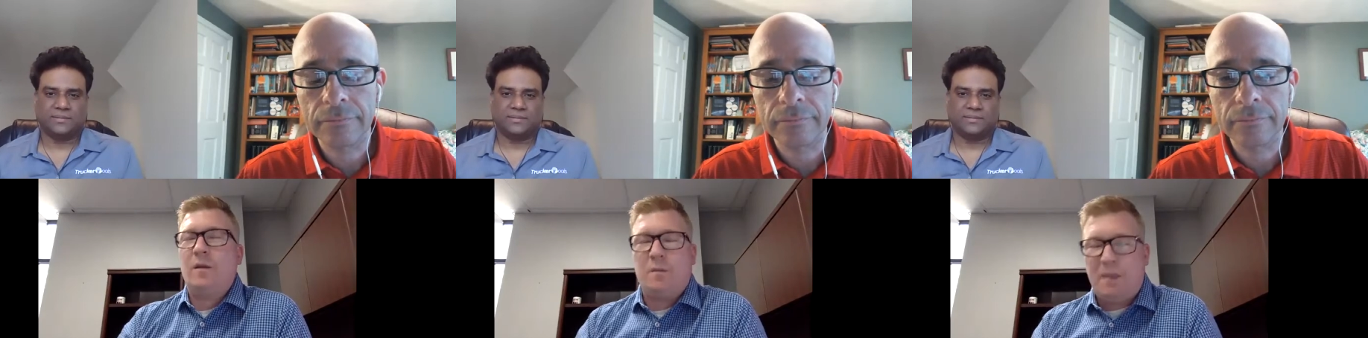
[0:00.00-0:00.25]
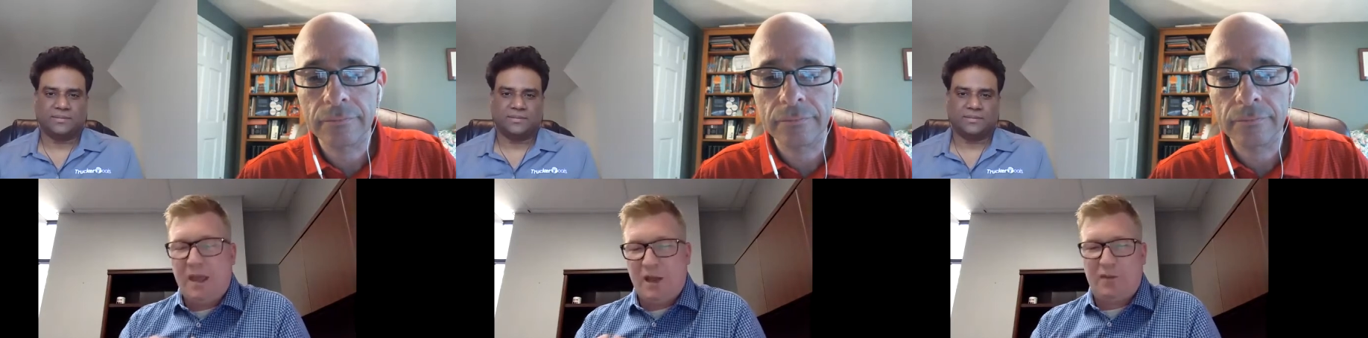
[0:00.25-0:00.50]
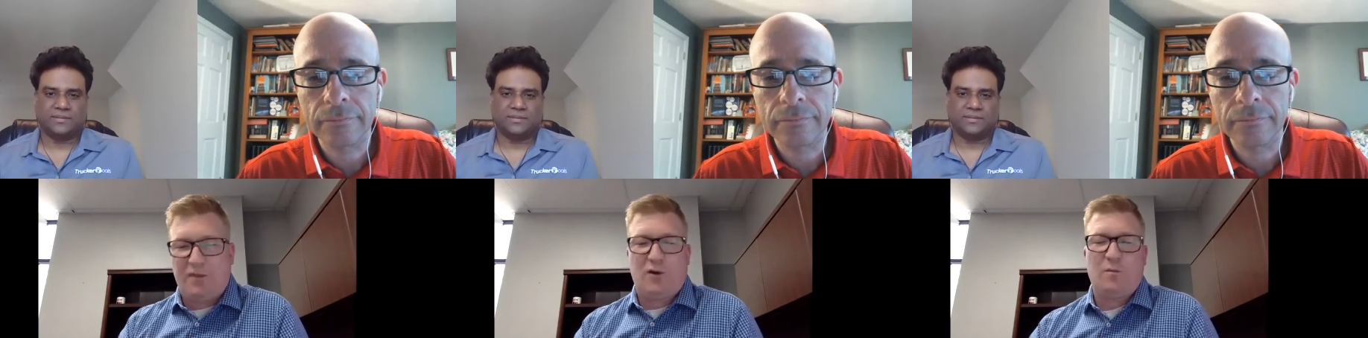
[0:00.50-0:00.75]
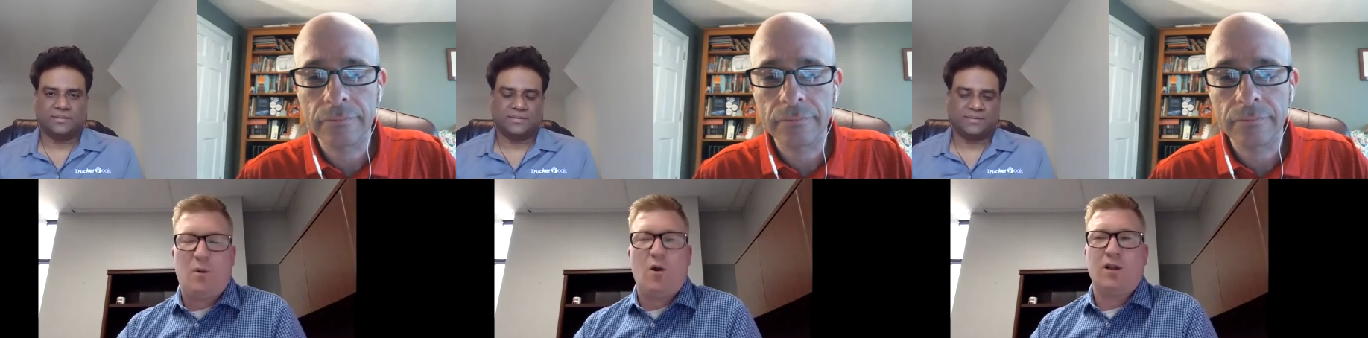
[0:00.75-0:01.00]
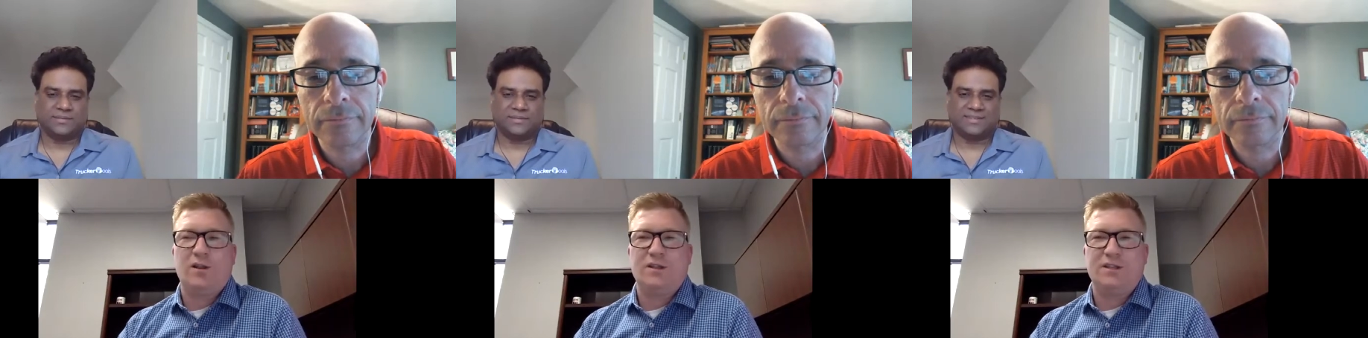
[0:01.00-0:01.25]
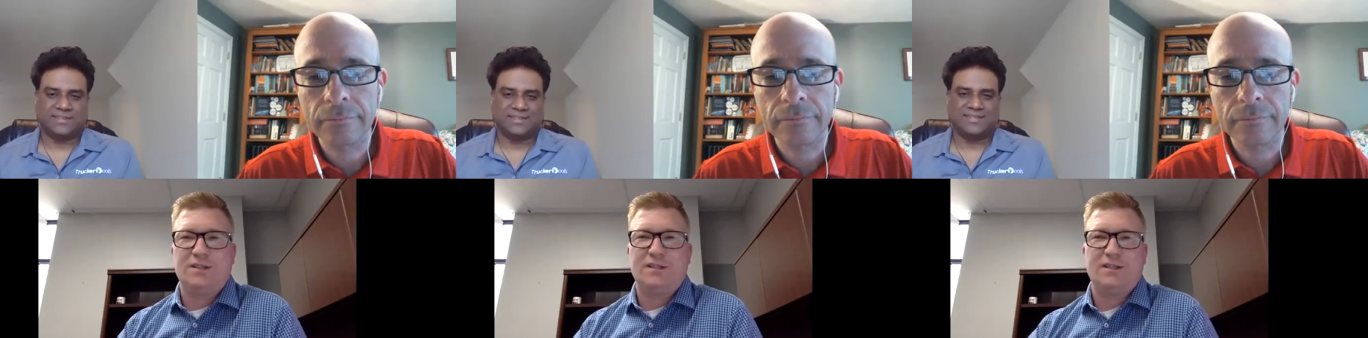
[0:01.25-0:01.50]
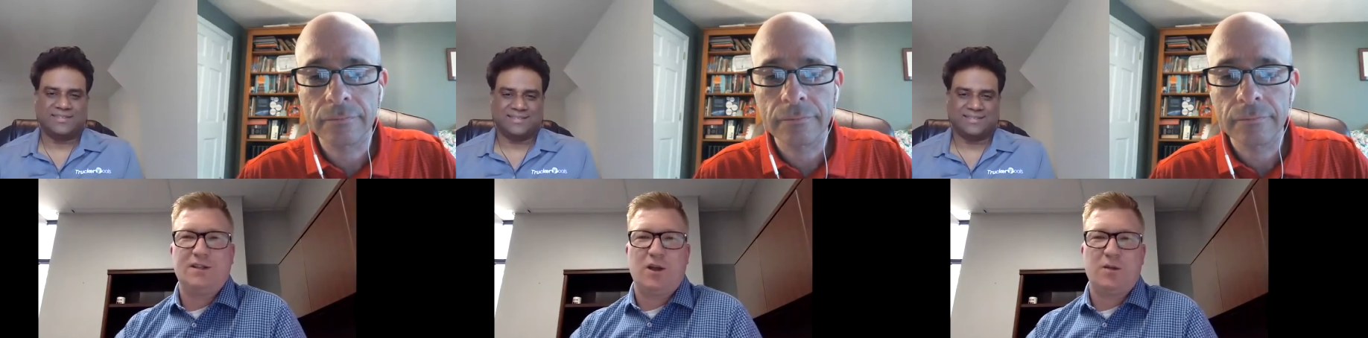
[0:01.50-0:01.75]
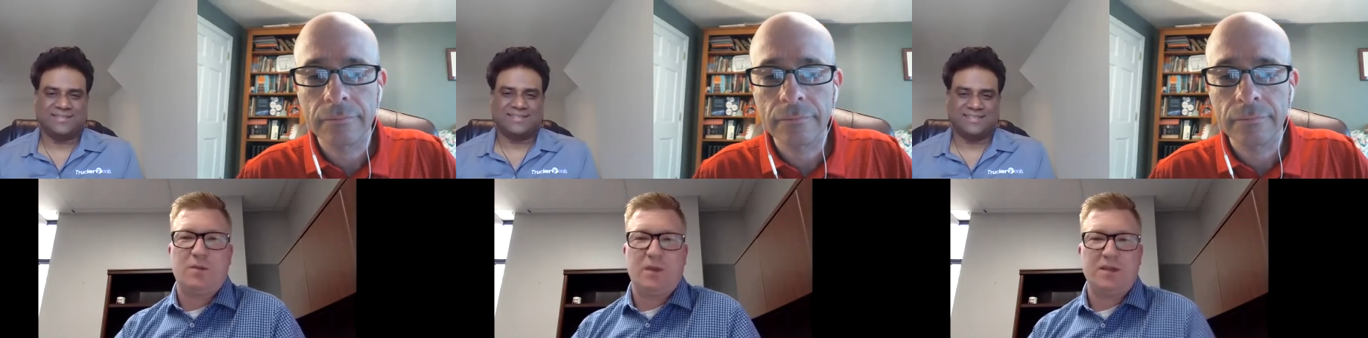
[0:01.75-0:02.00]
Speaker 1: being a third-party logistics
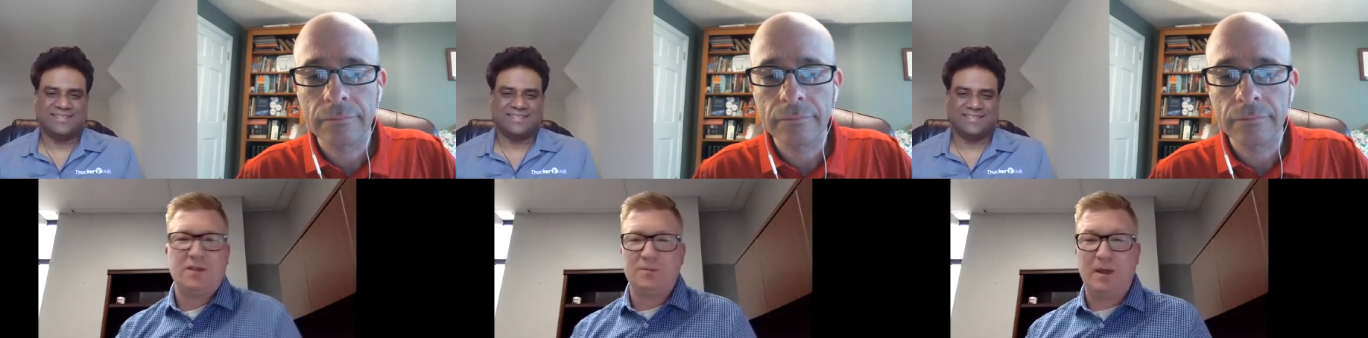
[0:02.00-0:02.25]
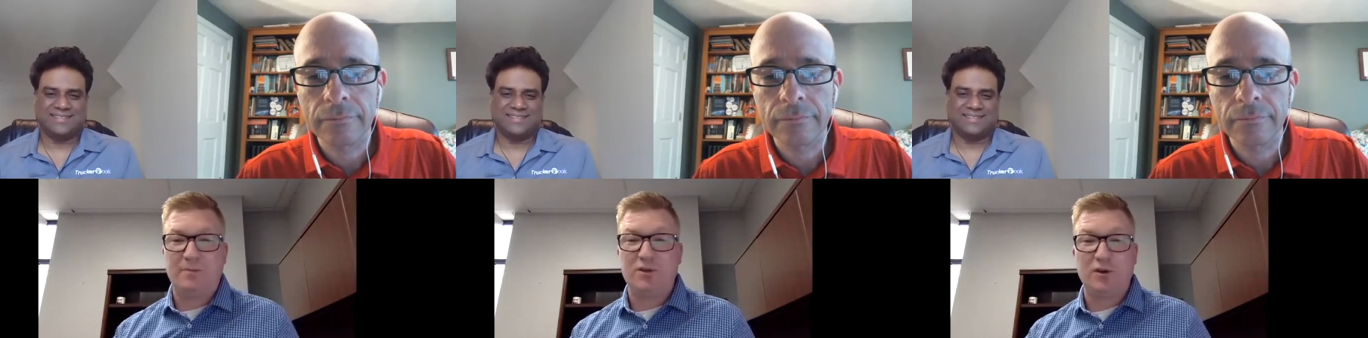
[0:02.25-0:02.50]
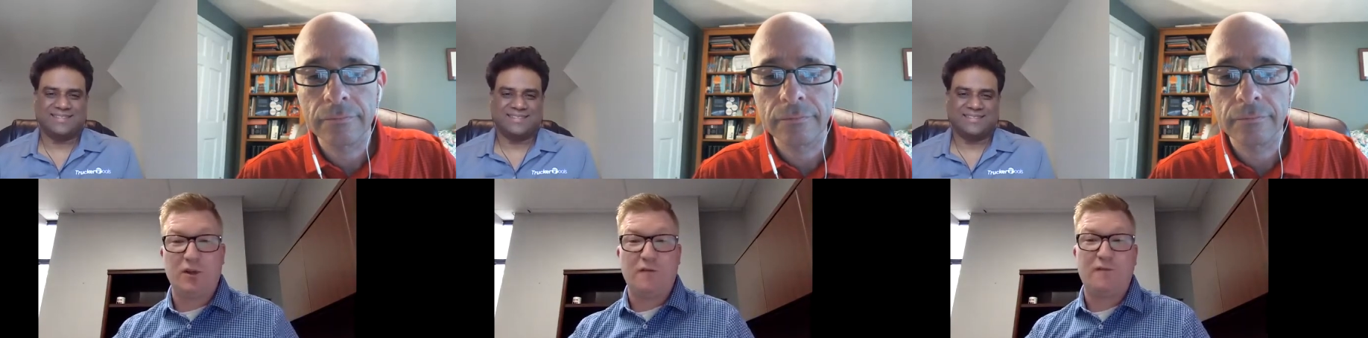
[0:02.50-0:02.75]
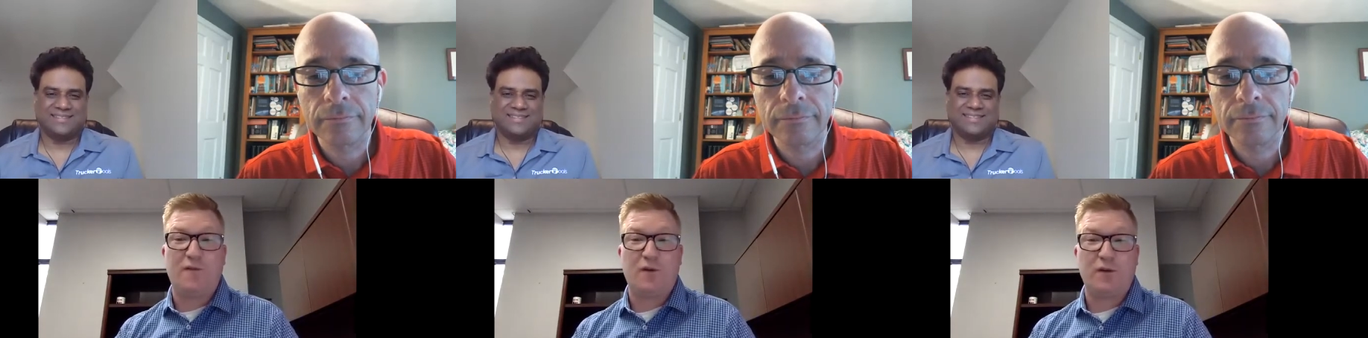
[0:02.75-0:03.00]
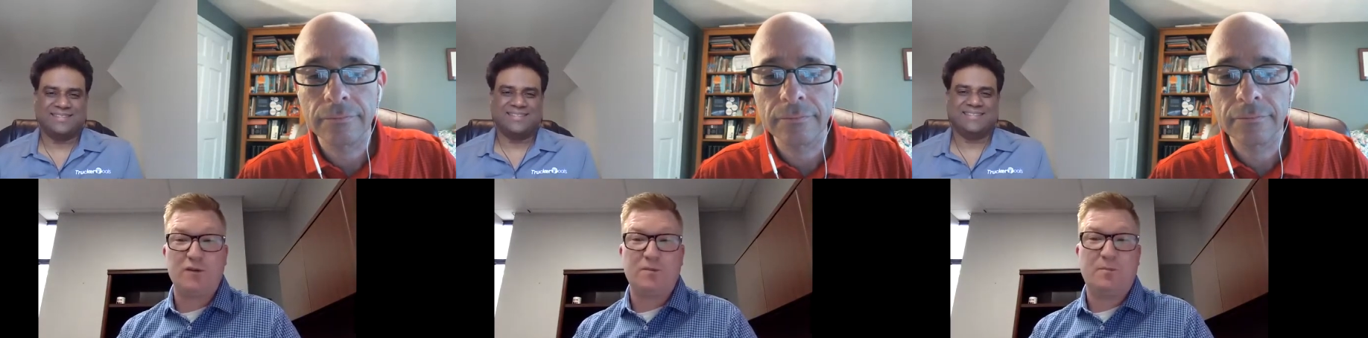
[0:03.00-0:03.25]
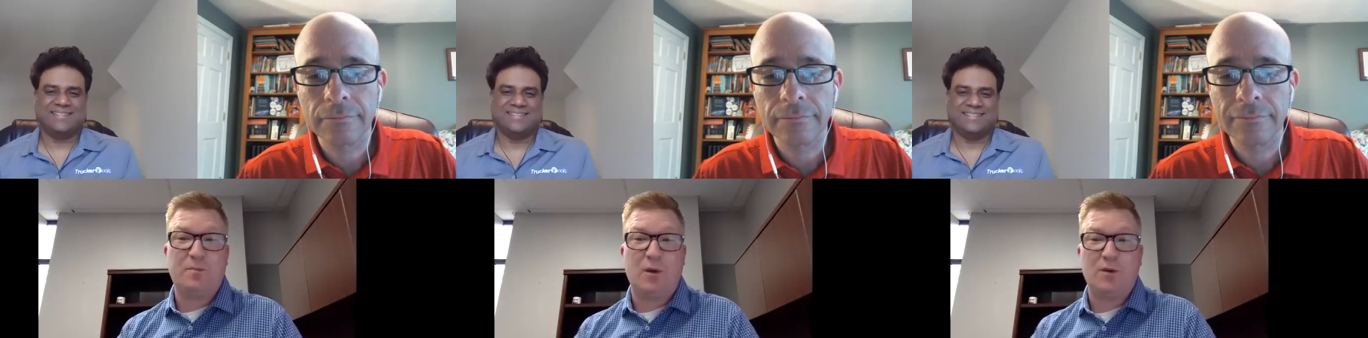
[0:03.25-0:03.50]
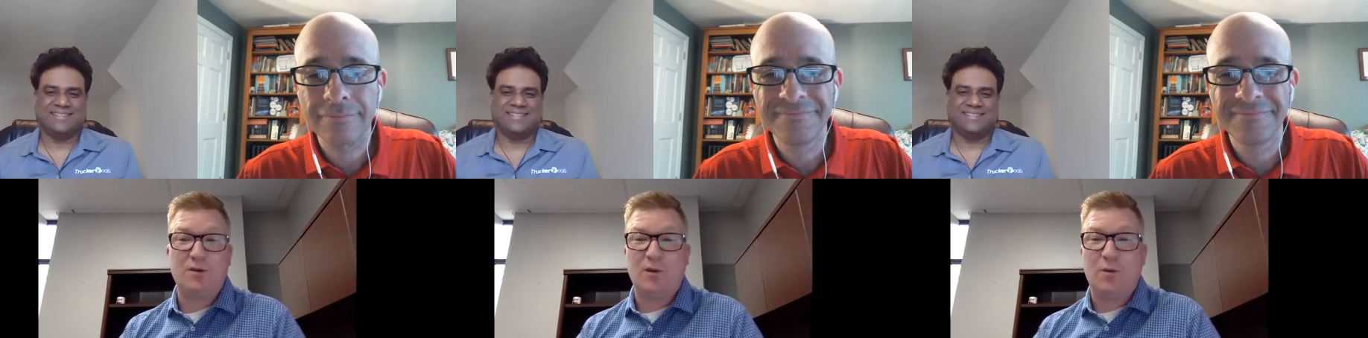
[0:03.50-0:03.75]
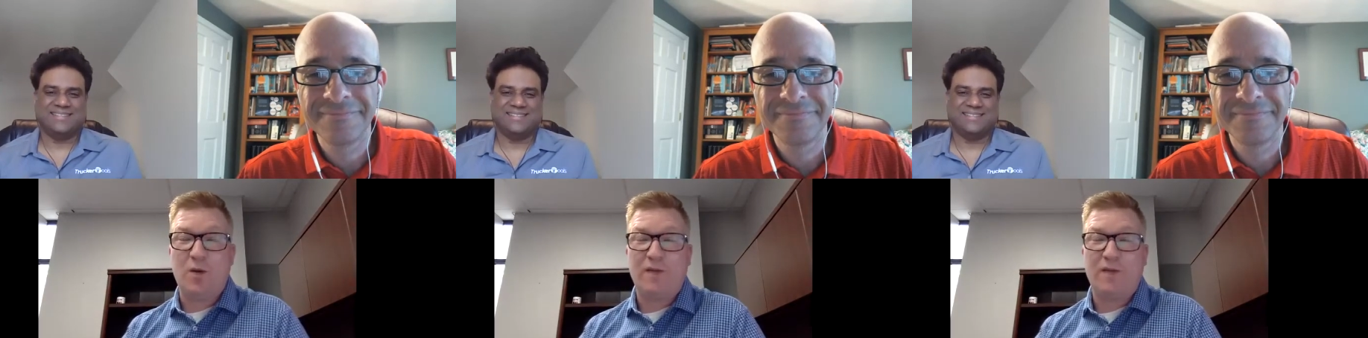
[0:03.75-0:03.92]
company, sometimes you're the furthest person away